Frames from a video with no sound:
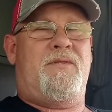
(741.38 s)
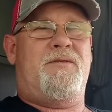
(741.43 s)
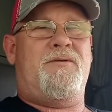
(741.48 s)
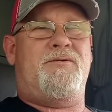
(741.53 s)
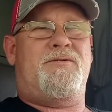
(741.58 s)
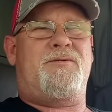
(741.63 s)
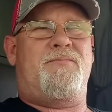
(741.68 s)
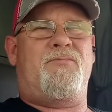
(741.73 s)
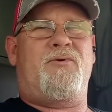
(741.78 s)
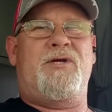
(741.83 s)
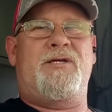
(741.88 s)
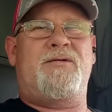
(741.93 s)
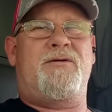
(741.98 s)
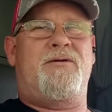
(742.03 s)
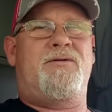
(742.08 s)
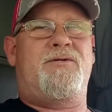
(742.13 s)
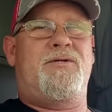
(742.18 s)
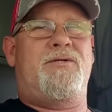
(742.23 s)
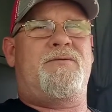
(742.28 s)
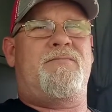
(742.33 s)
Do some
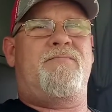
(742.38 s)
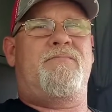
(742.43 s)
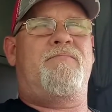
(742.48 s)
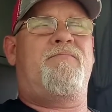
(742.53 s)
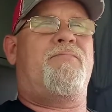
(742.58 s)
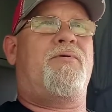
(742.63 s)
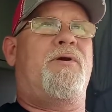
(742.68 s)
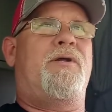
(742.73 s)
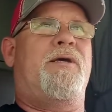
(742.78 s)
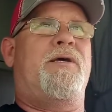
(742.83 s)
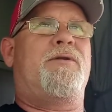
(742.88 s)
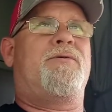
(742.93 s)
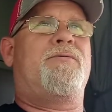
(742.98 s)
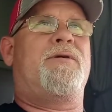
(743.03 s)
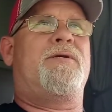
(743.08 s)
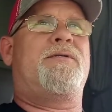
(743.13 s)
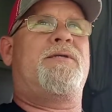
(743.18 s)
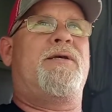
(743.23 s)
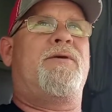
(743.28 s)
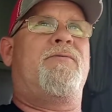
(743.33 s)
research. It's pretty
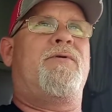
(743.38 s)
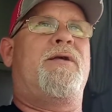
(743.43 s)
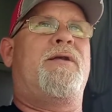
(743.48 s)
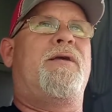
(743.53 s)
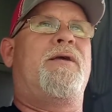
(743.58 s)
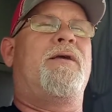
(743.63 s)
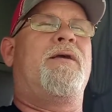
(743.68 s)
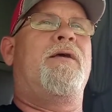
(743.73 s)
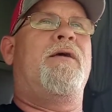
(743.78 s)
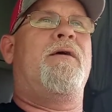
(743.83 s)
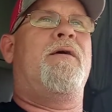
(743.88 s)
interesting reading.